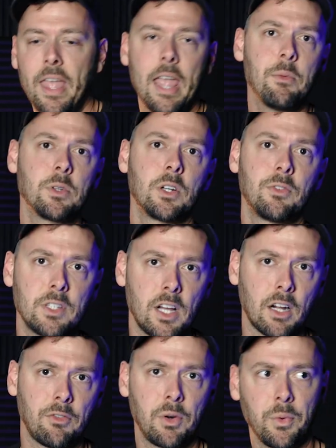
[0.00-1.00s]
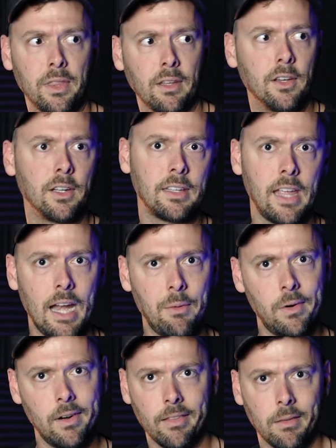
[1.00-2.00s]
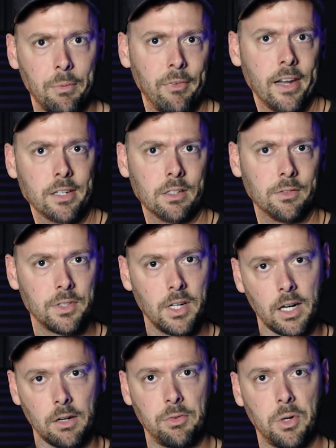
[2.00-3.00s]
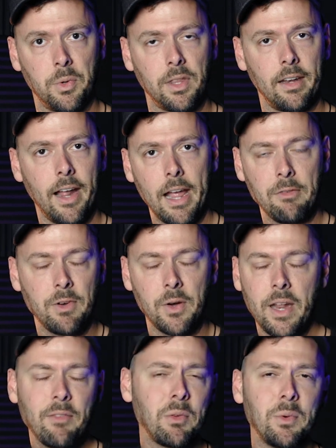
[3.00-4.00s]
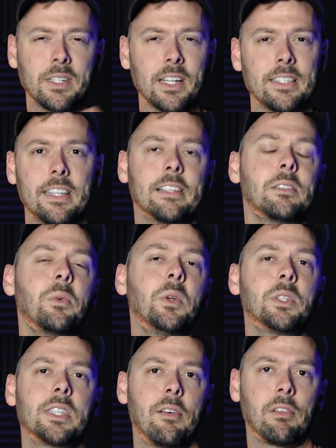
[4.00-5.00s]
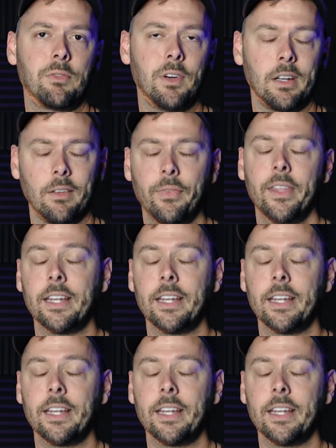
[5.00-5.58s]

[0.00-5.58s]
amateur photographer with a good camera and the professional photographer with an iPhone. Everyone does that. So we were just having fun.